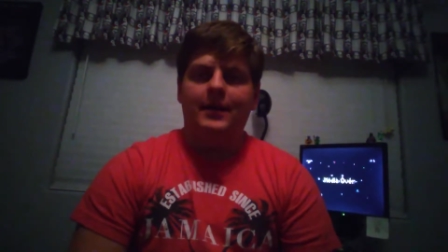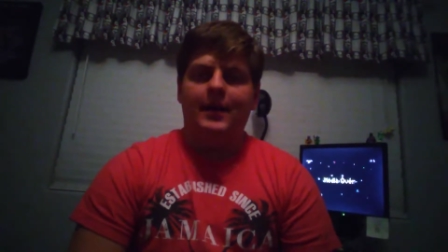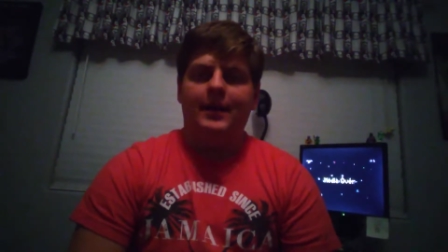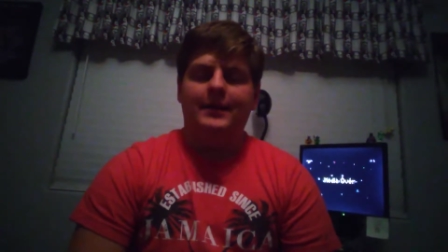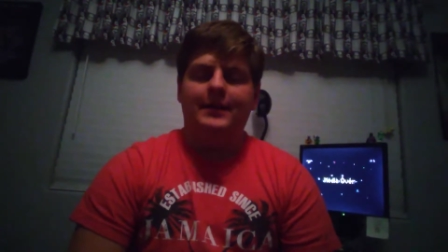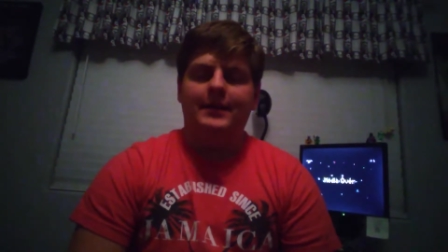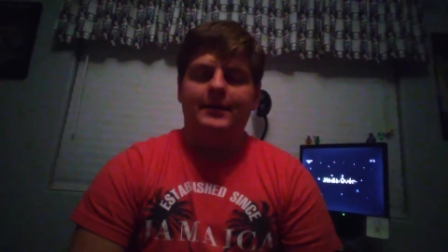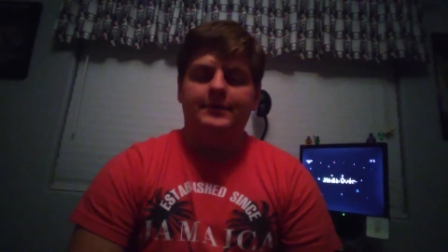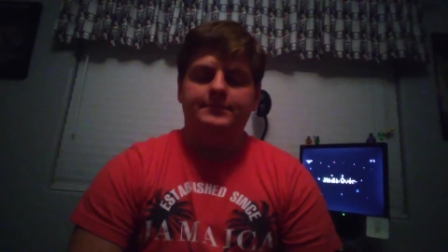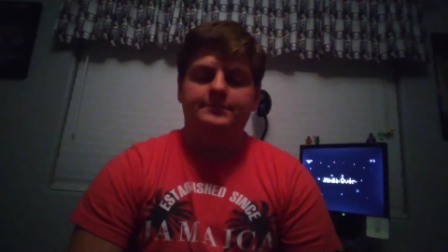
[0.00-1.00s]
And
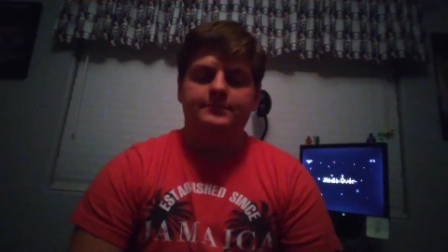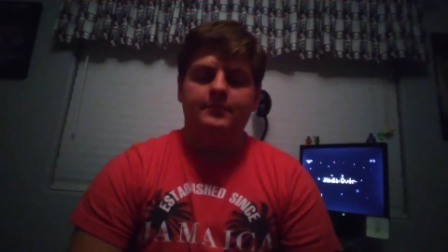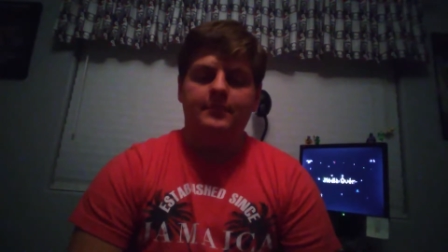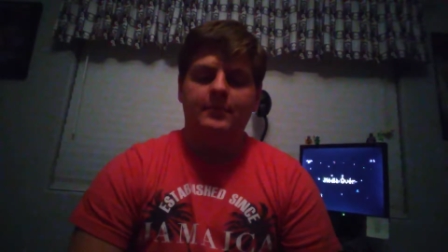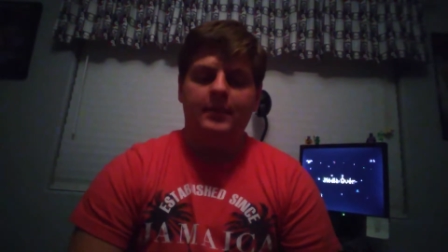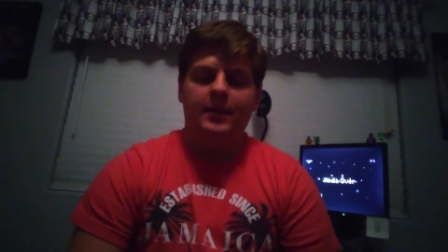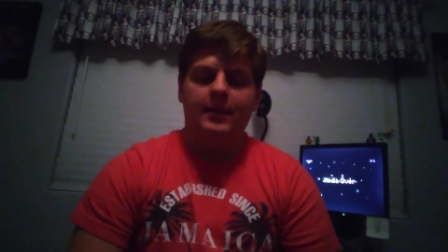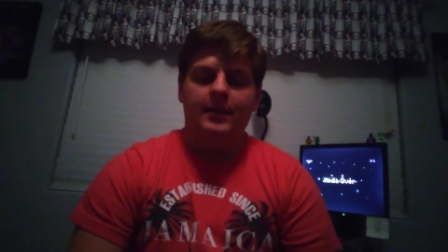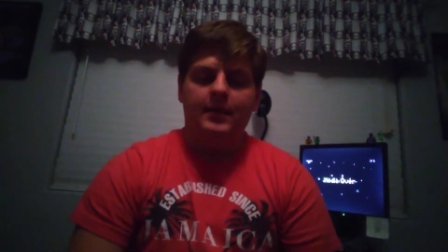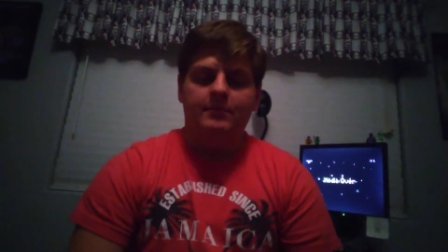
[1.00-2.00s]
um,
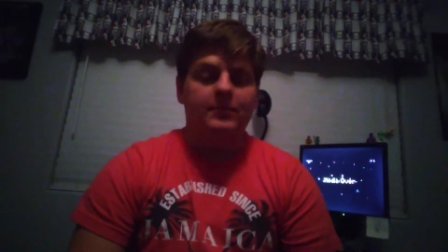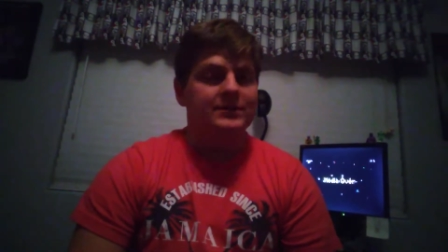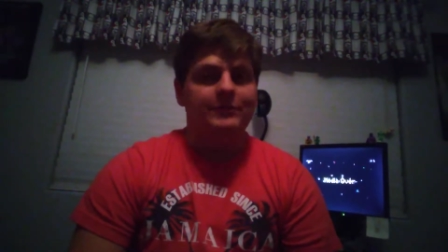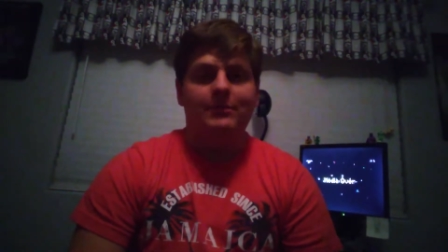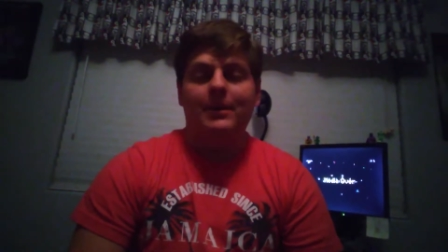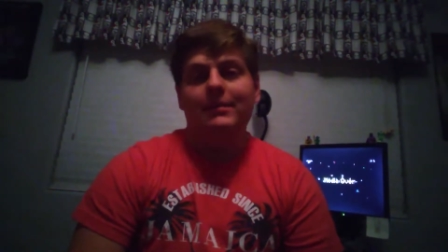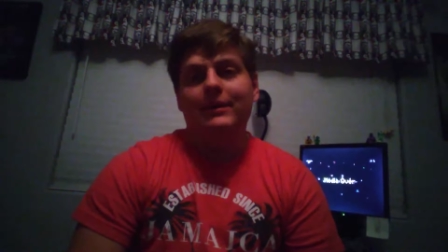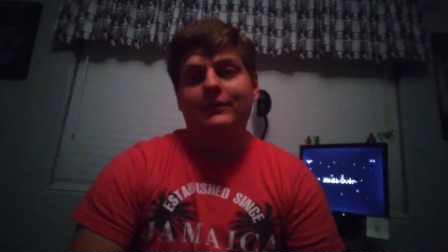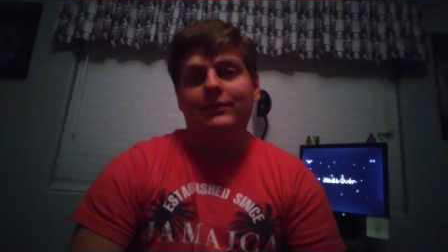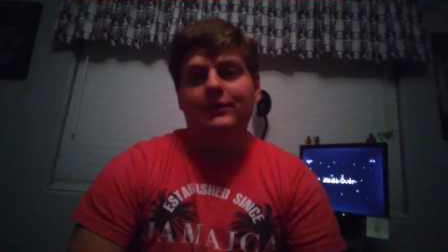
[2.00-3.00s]
most of you probably
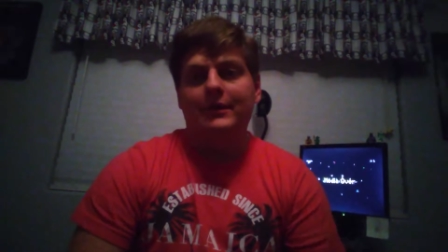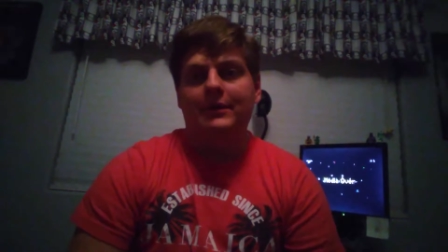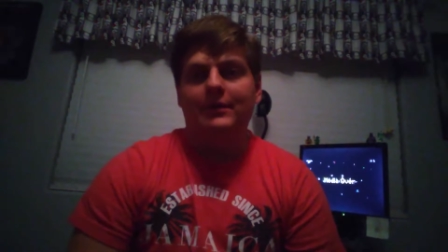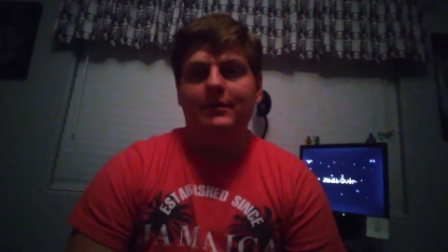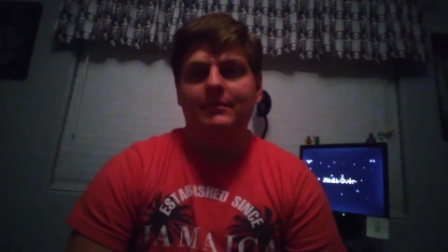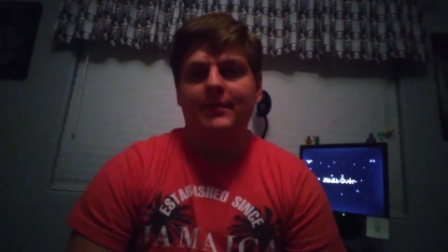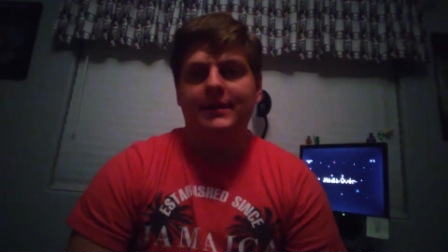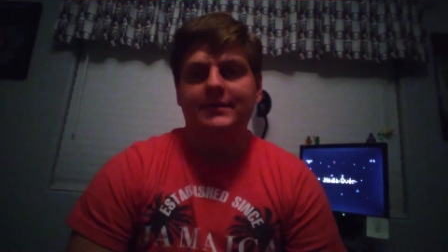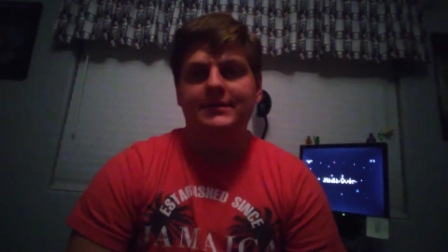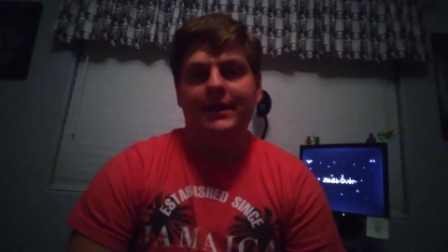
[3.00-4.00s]
have already heard,
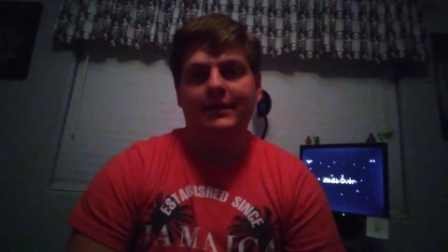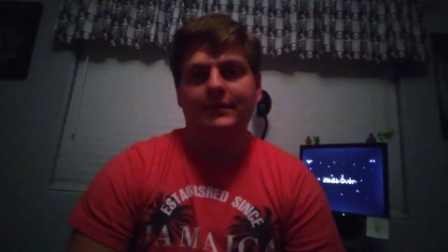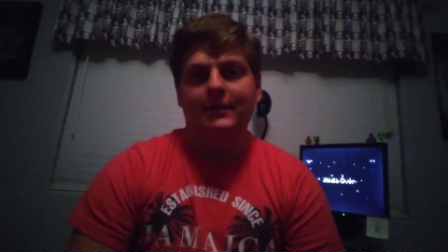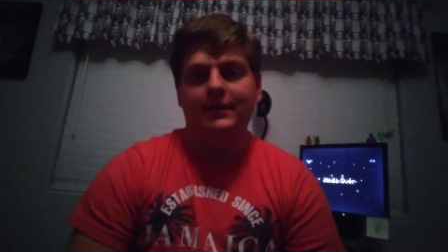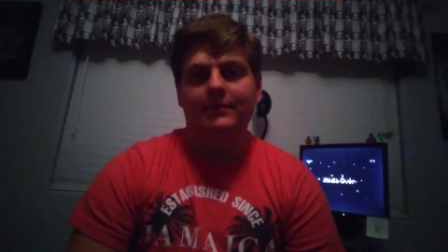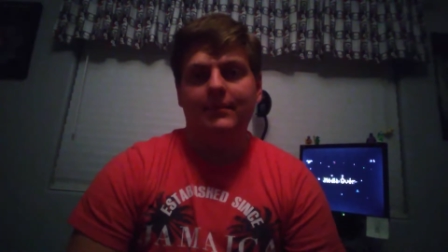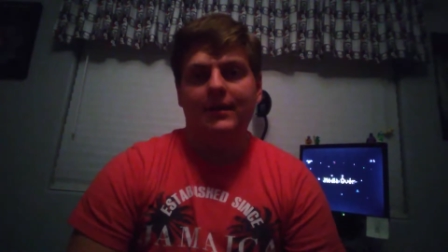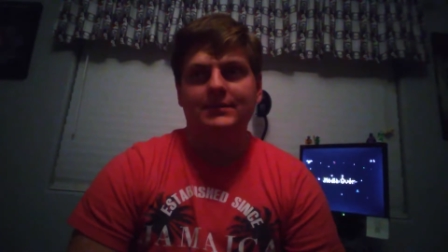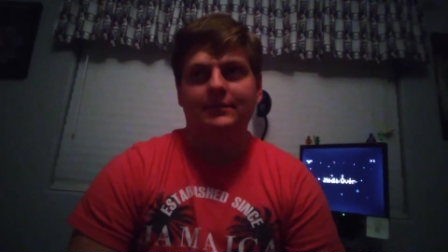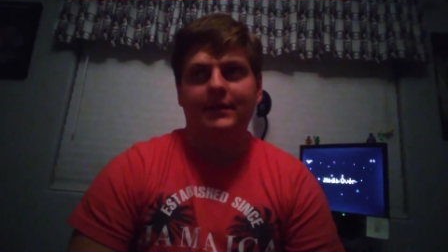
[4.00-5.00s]
but Stan Lee
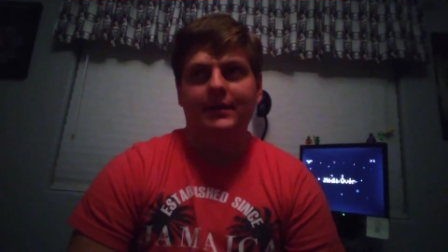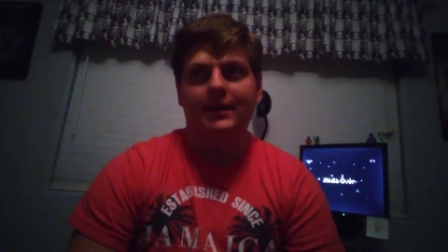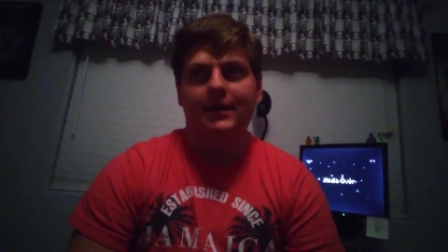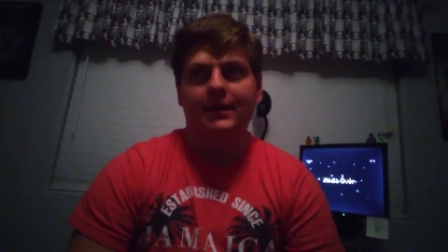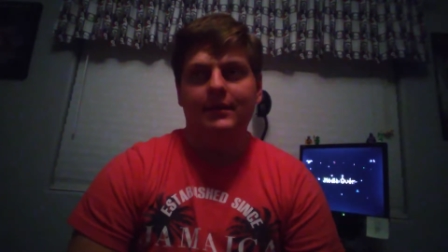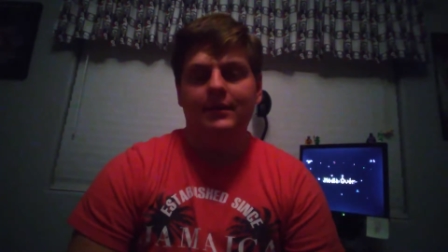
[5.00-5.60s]
passed away today.